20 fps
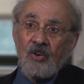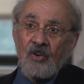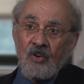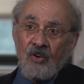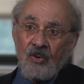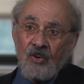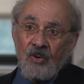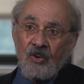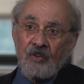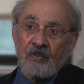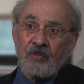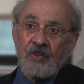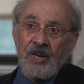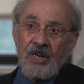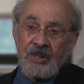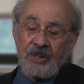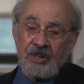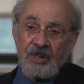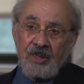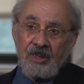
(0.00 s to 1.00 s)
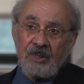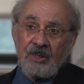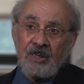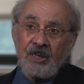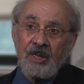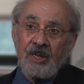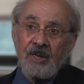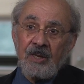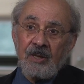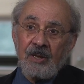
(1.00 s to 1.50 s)
or
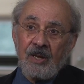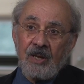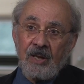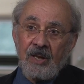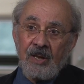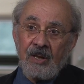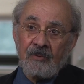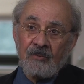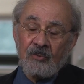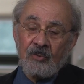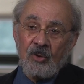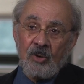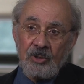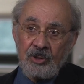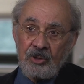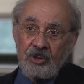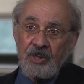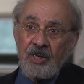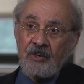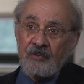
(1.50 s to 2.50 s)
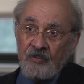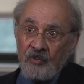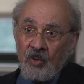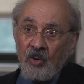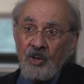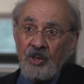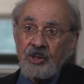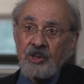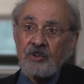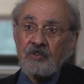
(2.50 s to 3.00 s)
basically have lost their
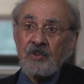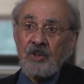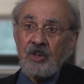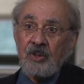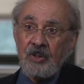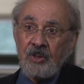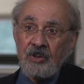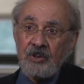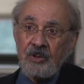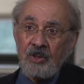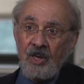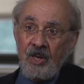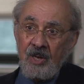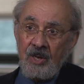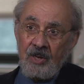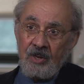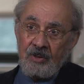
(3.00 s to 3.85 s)
voice because